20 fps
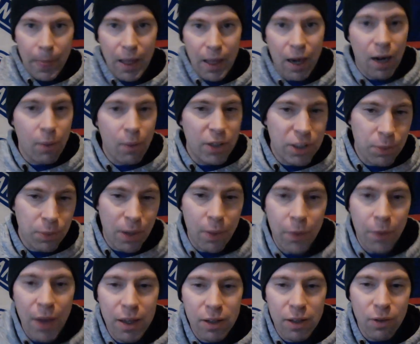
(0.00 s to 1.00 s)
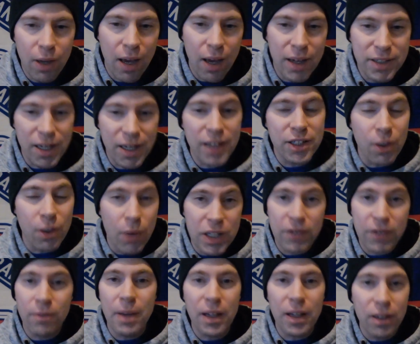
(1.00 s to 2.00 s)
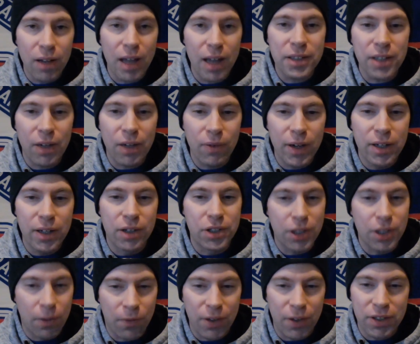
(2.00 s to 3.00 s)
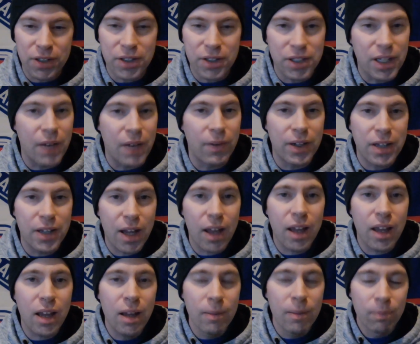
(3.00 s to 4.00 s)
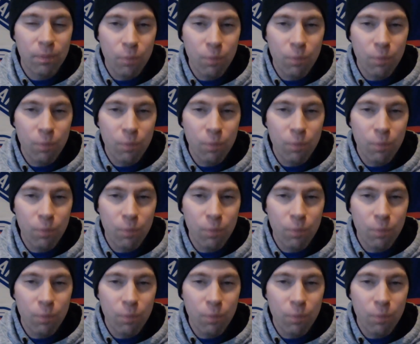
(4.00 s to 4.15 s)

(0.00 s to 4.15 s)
All right, we just want to thank you guys, as always, for making Locked On Rangers your first listen every day.